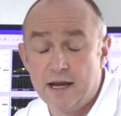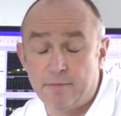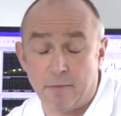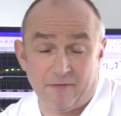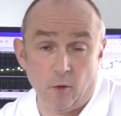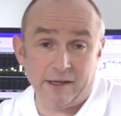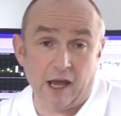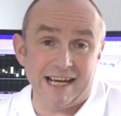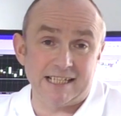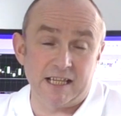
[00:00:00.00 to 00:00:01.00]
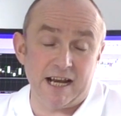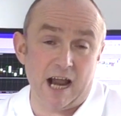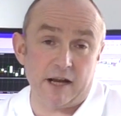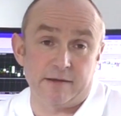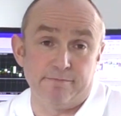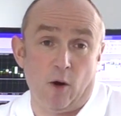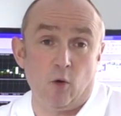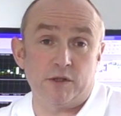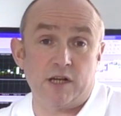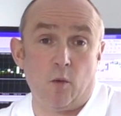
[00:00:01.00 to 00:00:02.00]
But before we get into the nuts and
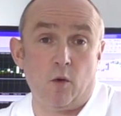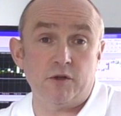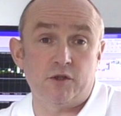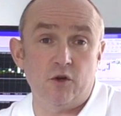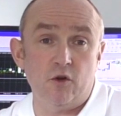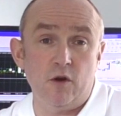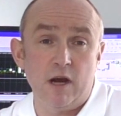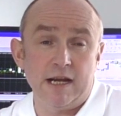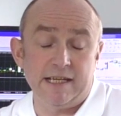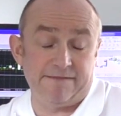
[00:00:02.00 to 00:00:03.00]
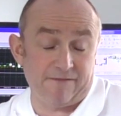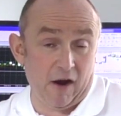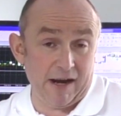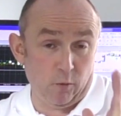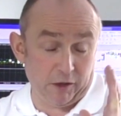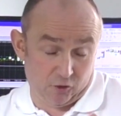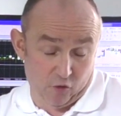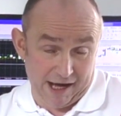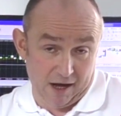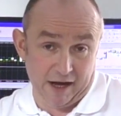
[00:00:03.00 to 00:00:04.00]
bolts, I want to define what a
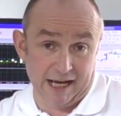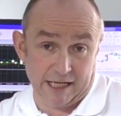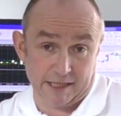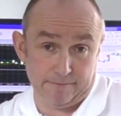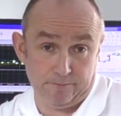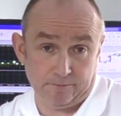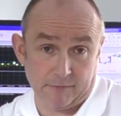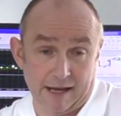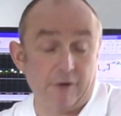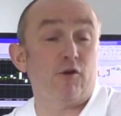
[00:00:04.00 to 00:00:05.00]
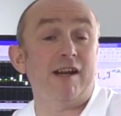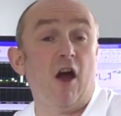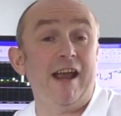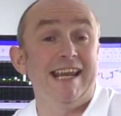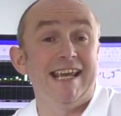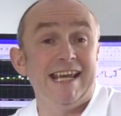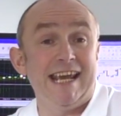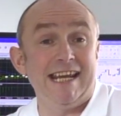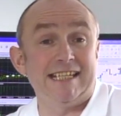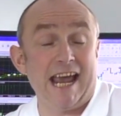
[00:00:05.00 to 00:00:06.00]
trend line is. Now, trend line
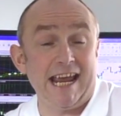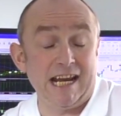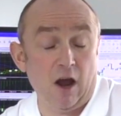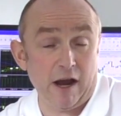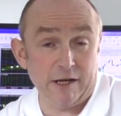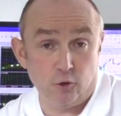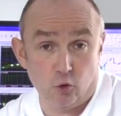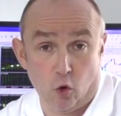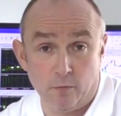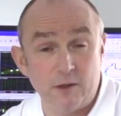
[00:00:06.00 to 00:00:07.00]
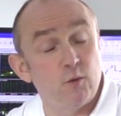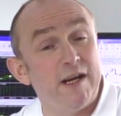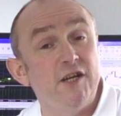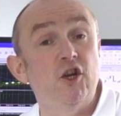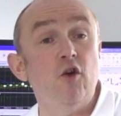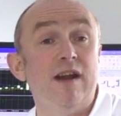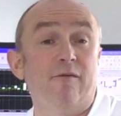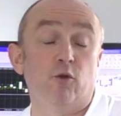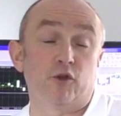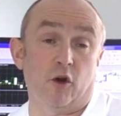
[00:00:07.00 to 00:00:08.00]
is a line drawn between two
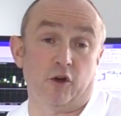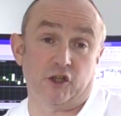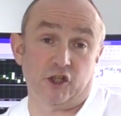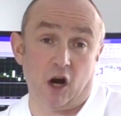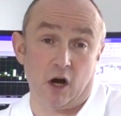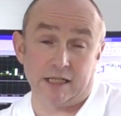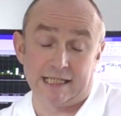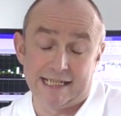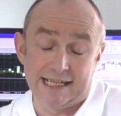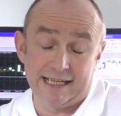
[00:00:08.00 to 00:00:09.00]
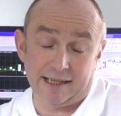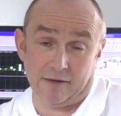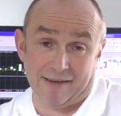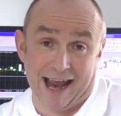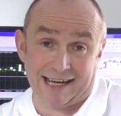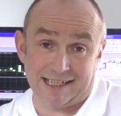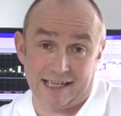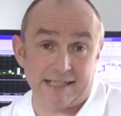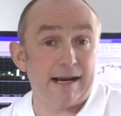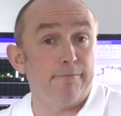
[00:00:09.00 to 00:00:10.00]
levels on a chart that have
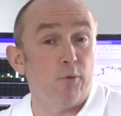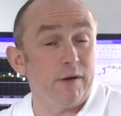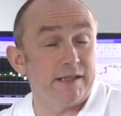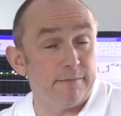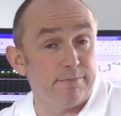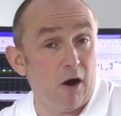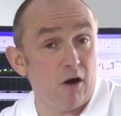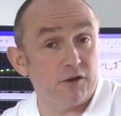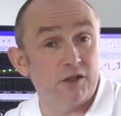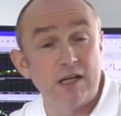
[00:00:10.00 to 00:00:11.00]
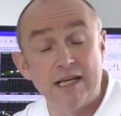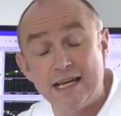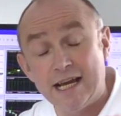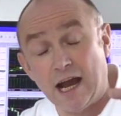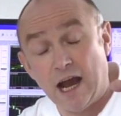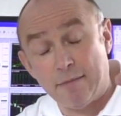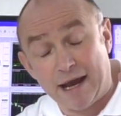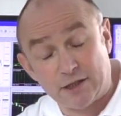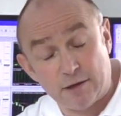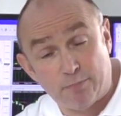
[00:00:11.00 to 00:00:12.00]
acted at some point in the past um,
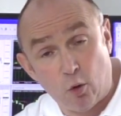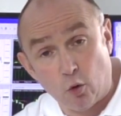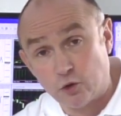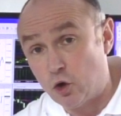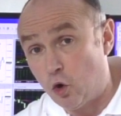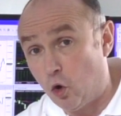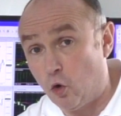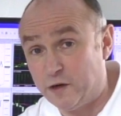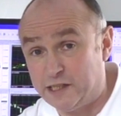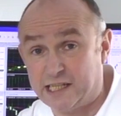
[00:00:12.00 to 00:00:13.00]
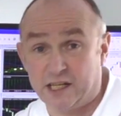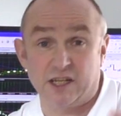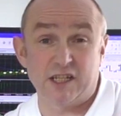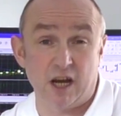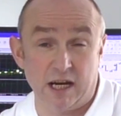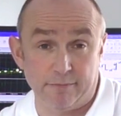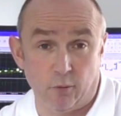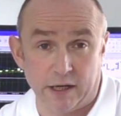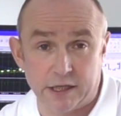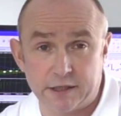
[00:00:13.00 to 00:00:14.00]
as support or resistance, turning
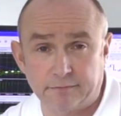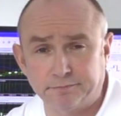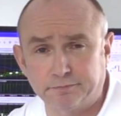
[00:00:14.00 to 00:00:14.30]
points.